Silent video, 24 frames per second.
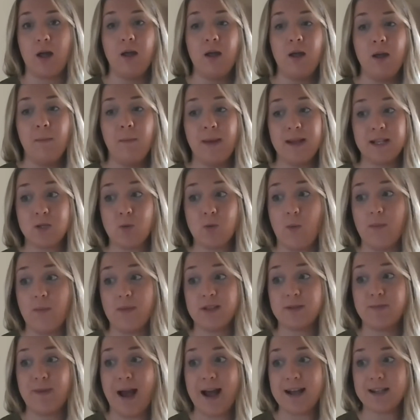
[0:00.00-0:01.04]
men's and
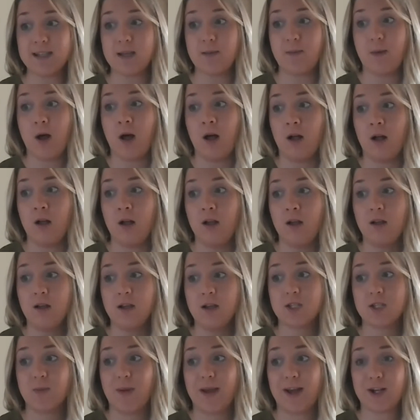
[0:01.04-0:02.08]
women's basketball.
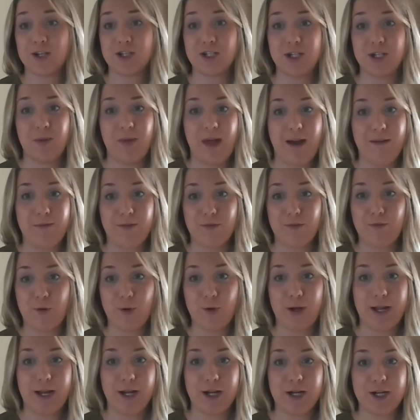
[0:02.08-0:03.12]
So I got to do that for
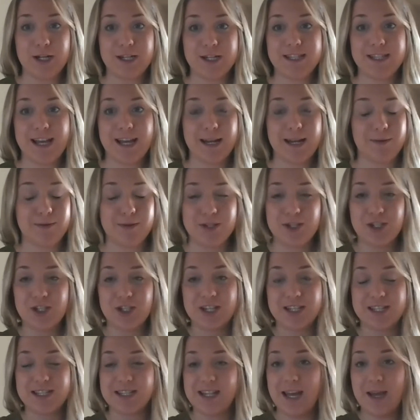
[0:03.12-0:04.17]
4 years, and it
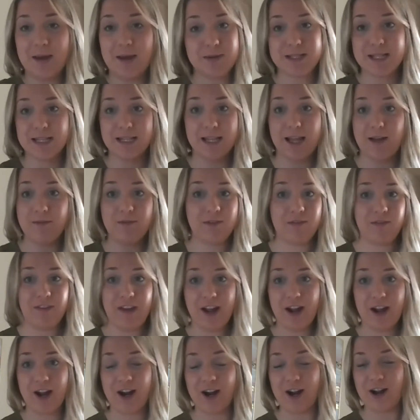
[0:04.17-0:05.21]
was a love
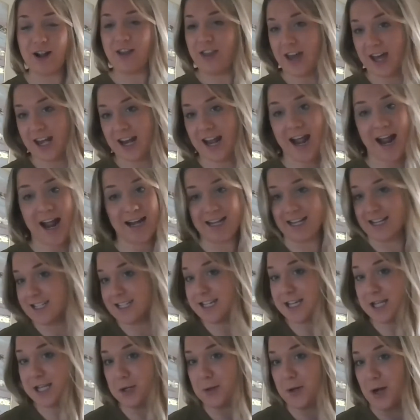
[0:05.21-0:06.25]
affair that had
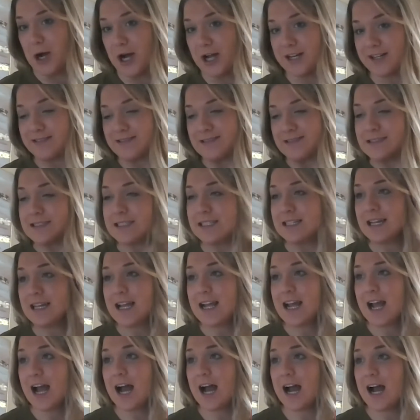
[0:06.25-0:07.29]
continued on.
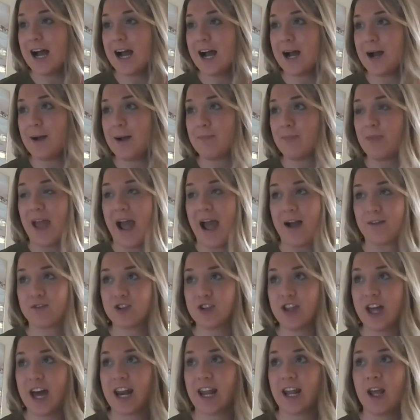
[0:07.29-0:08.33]
After
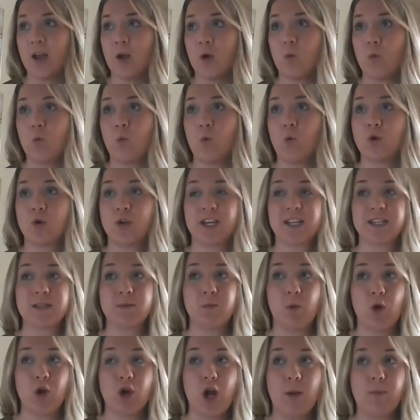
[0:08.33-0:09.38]
that, I
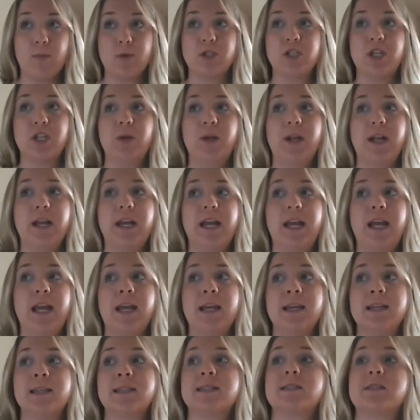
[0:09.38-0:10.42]
explored
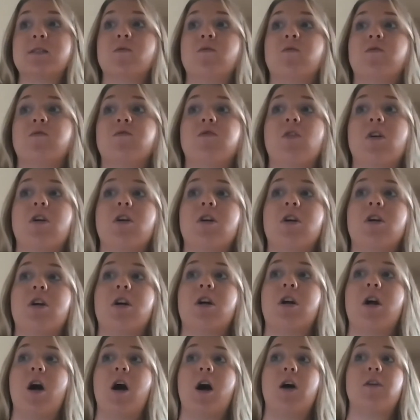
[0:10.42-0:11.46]
opportunities
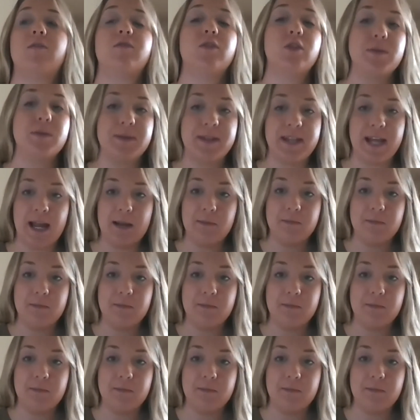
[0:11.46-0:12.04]
for full-time